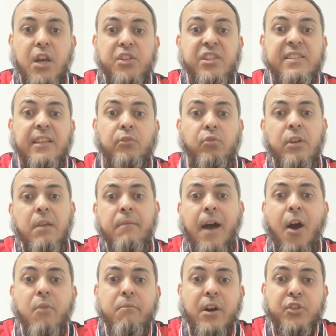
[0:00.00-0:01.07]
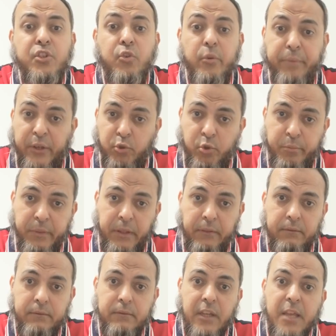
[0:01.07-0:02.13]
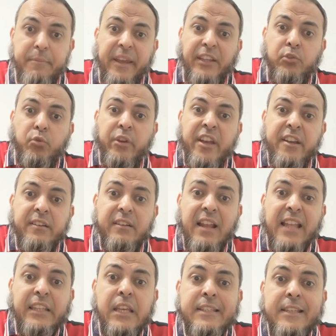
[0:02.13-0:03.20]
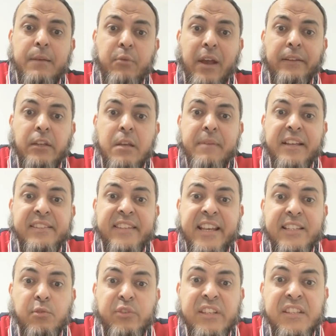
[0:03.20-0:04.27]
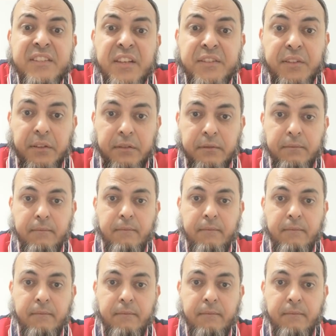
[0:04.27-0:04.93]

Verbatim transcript: She said to him, How much you will pay to me? He paid to her and he sleep and he makes sex with his sister.